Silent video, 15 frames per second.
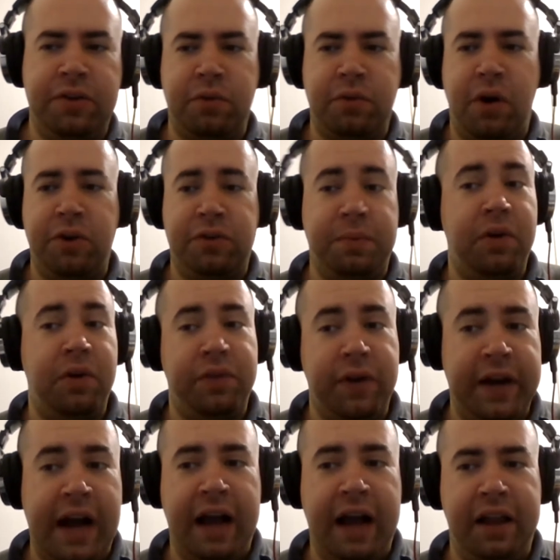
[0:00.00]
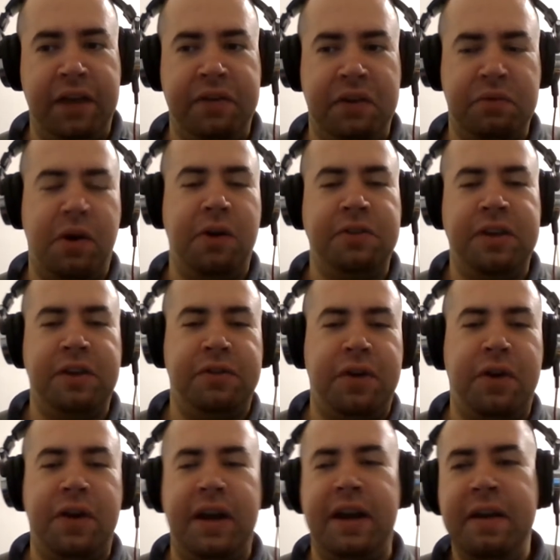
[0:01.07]
and Rose spoke very highly of it. And Rose has
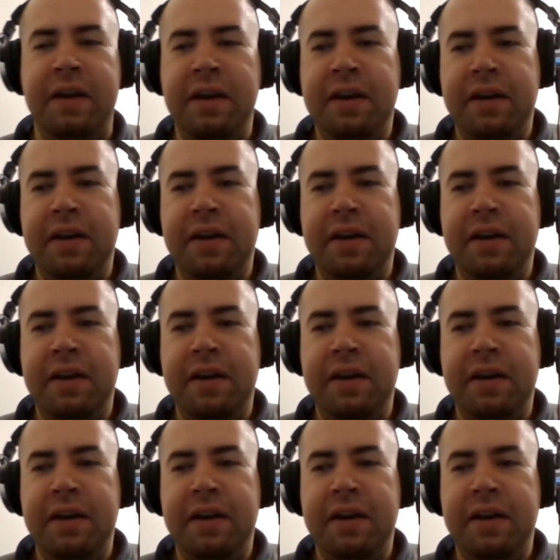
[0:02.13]
very